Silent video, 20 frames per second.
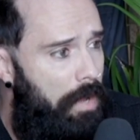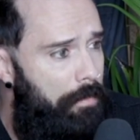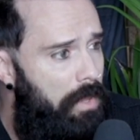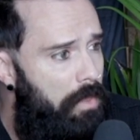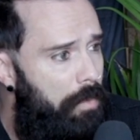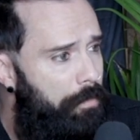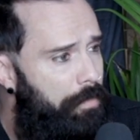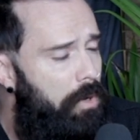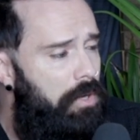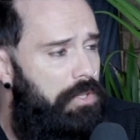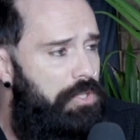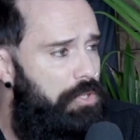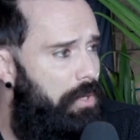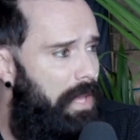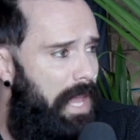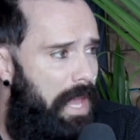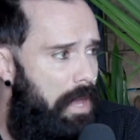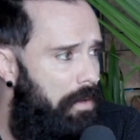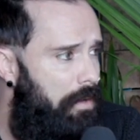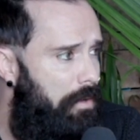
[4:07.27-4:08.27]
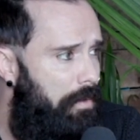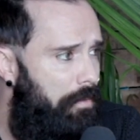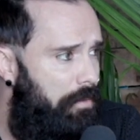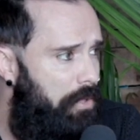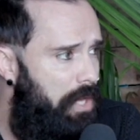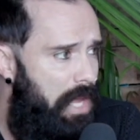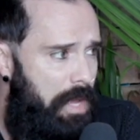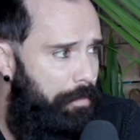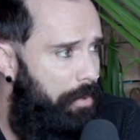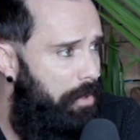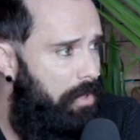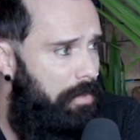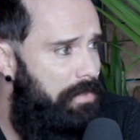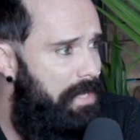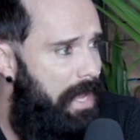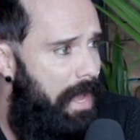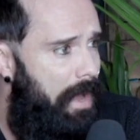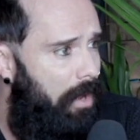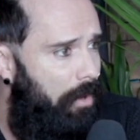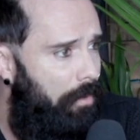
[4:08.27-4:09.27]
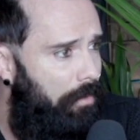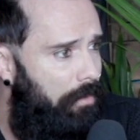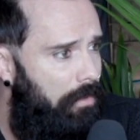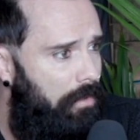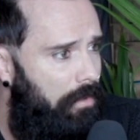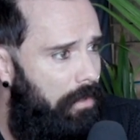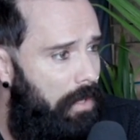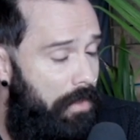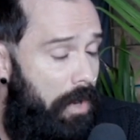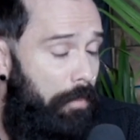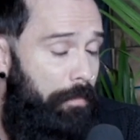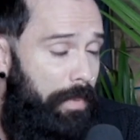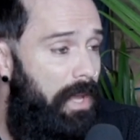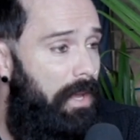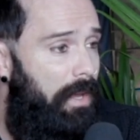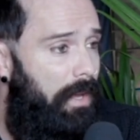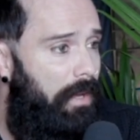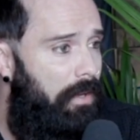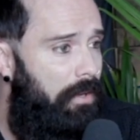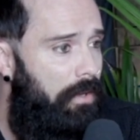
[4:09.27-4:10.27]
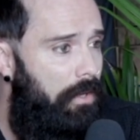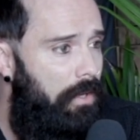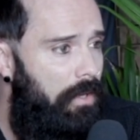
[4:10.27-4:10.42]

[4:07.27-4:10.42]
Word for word: I yeah. mean, the books you can't you can't put them down. No. And they're big.